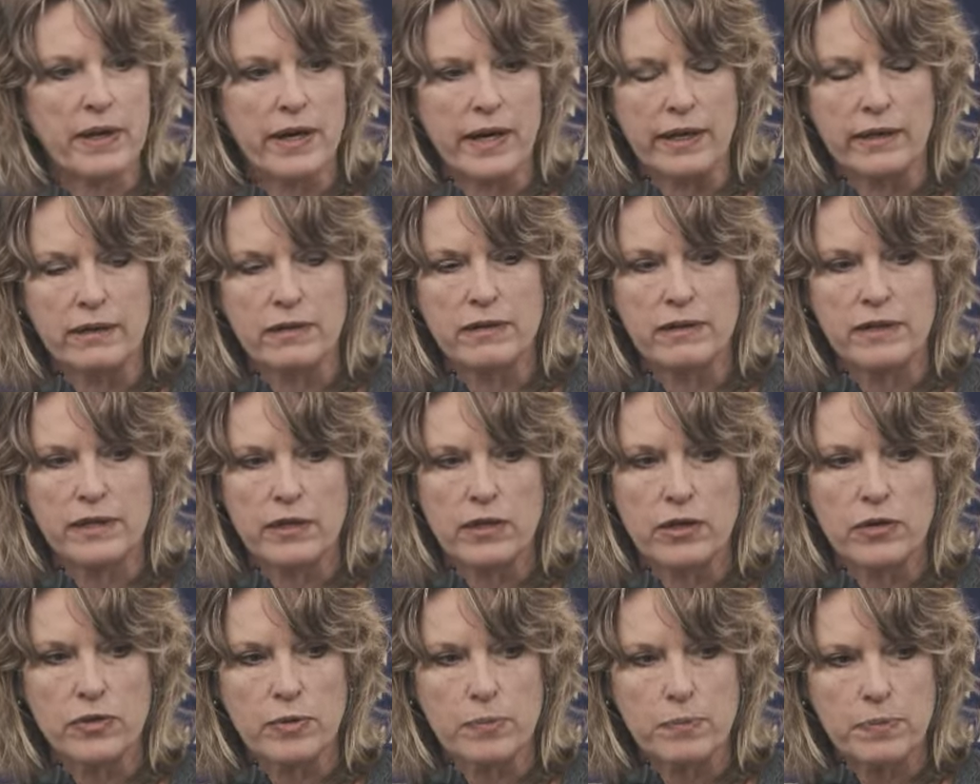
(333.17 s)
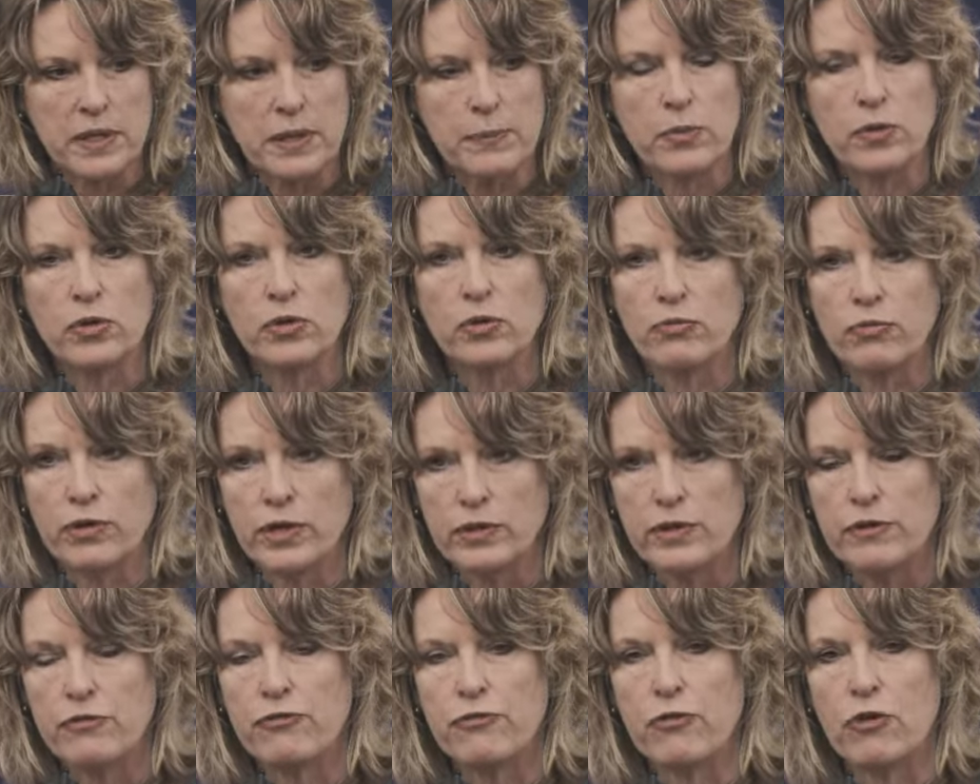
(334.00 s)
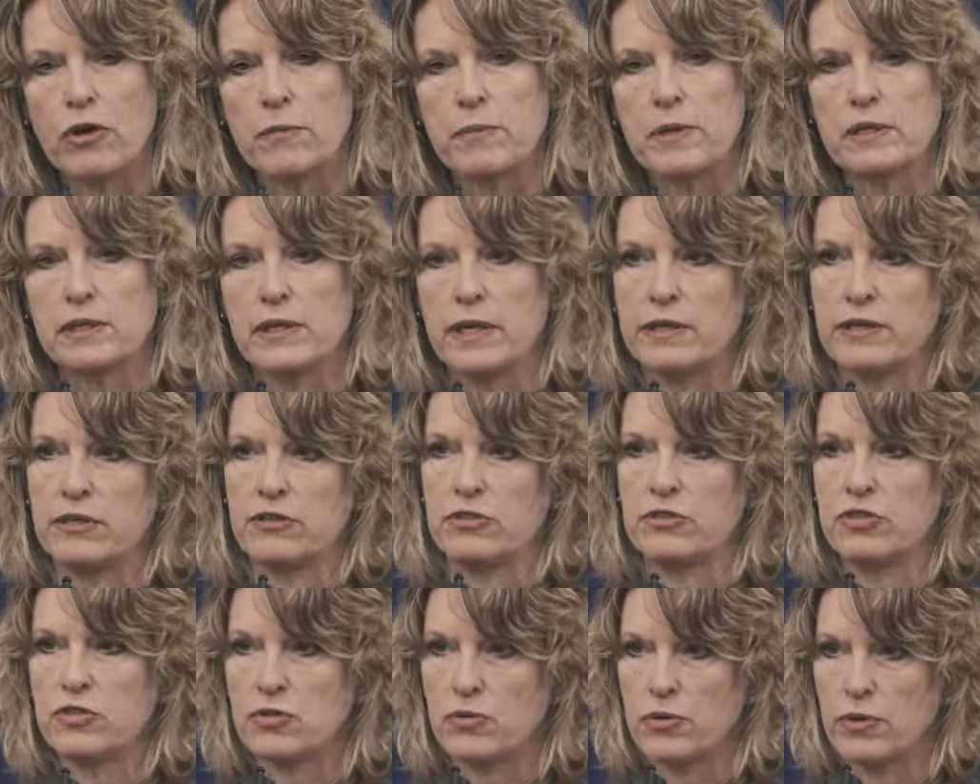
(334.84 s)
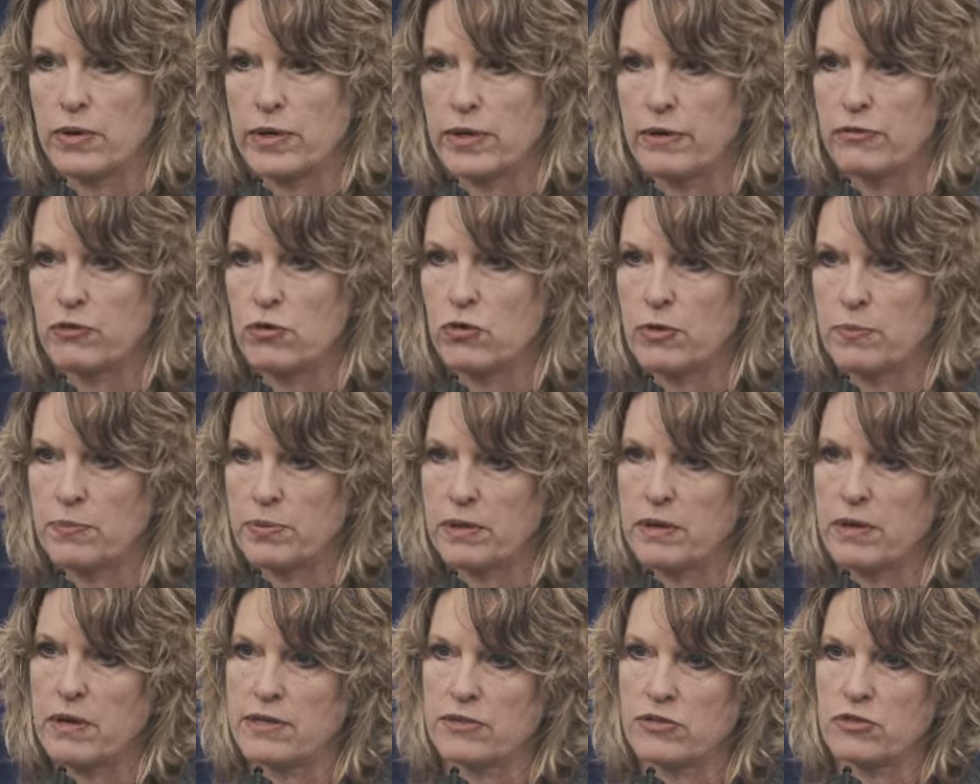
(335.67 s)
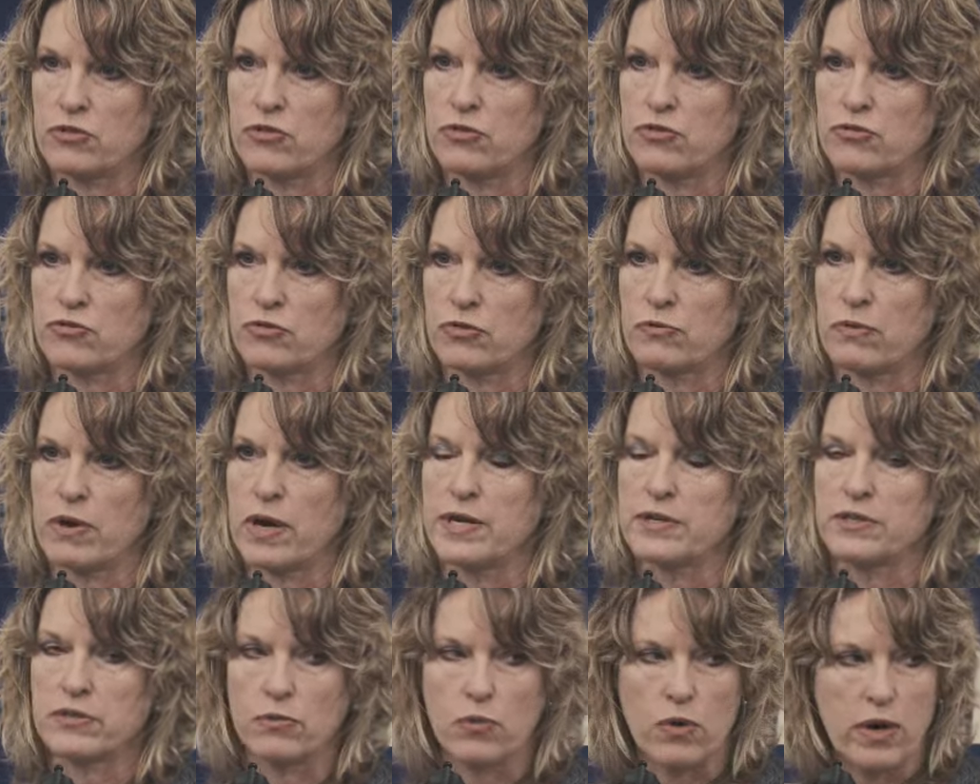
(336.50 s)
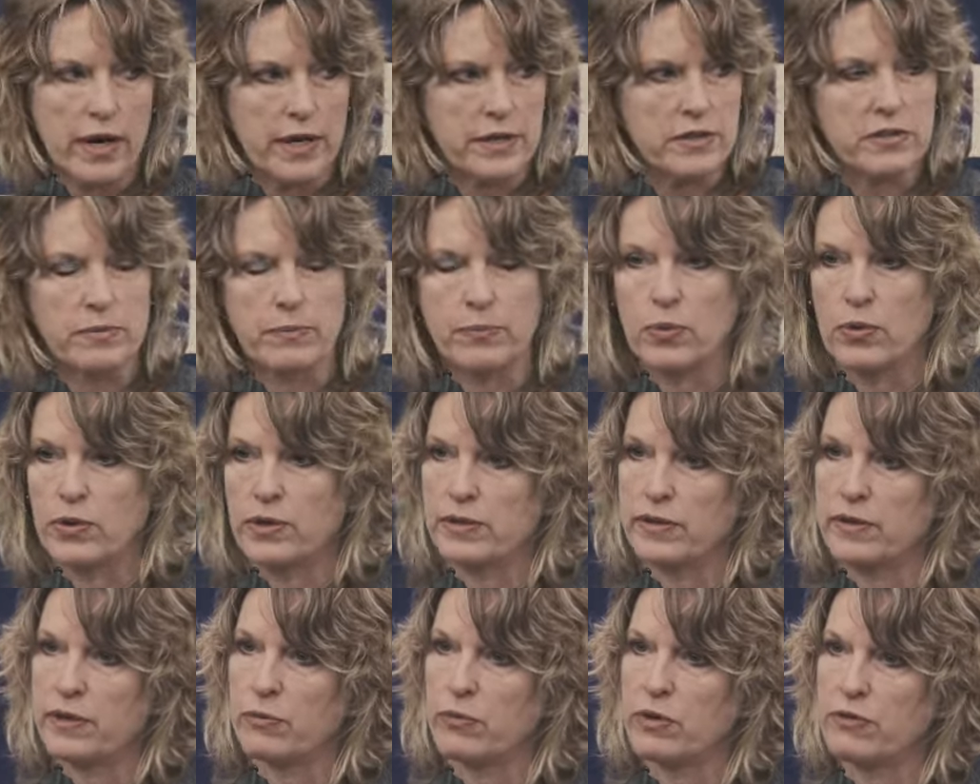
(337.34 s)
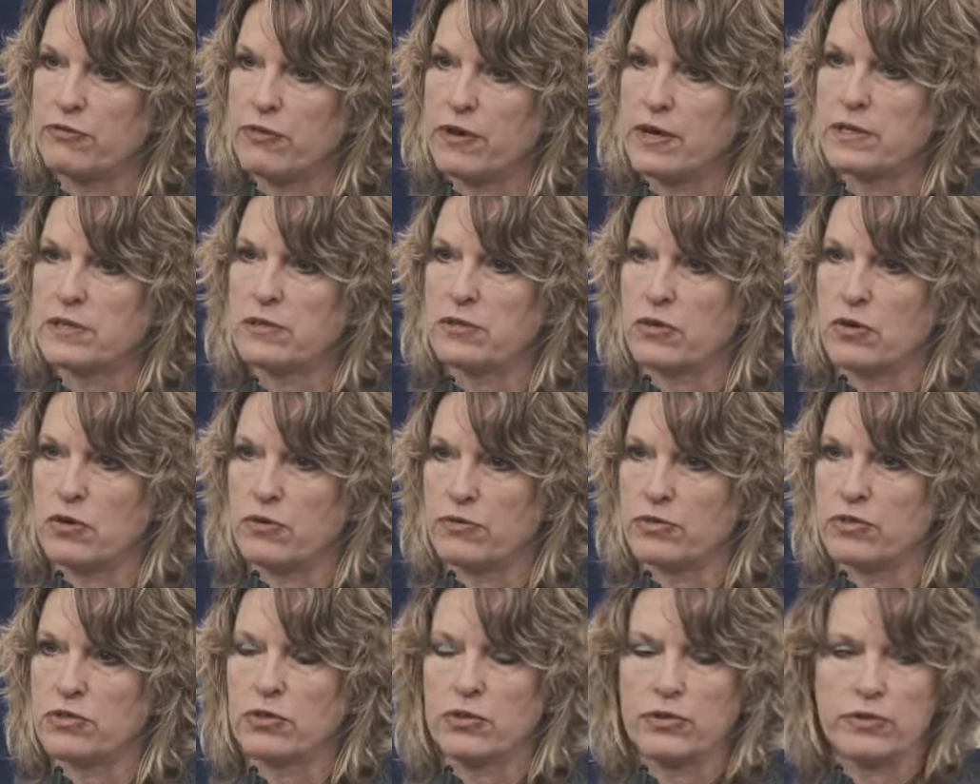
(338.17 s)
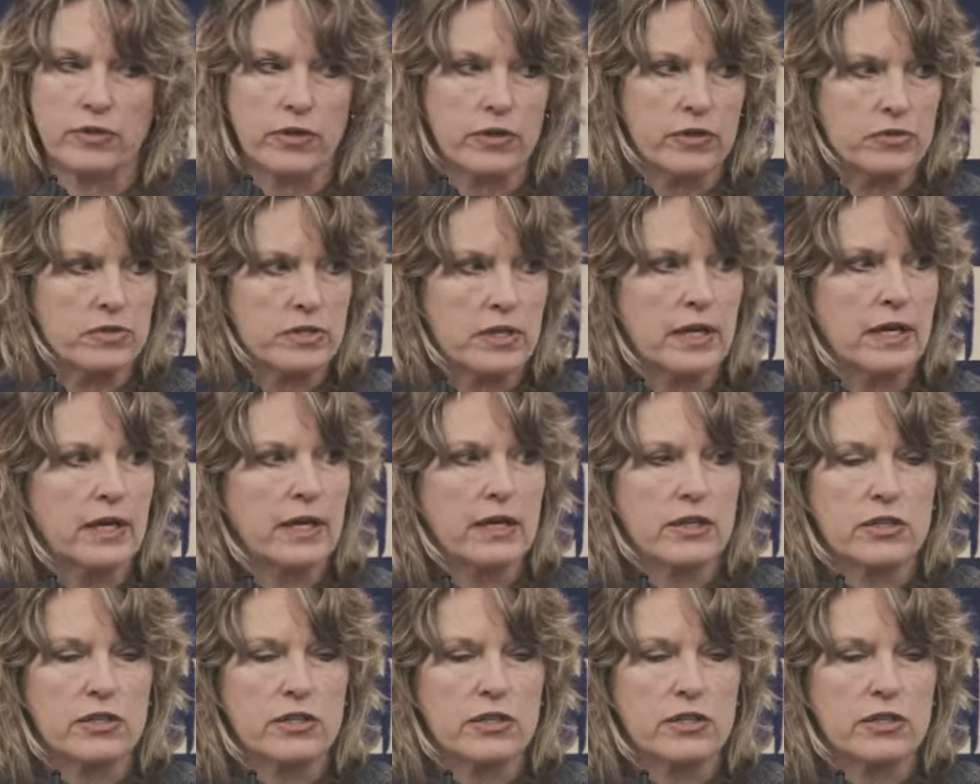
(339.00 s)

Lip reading: and the people who really formulated the story of corporate constitutional rights and why it's important that we fight to overturn those.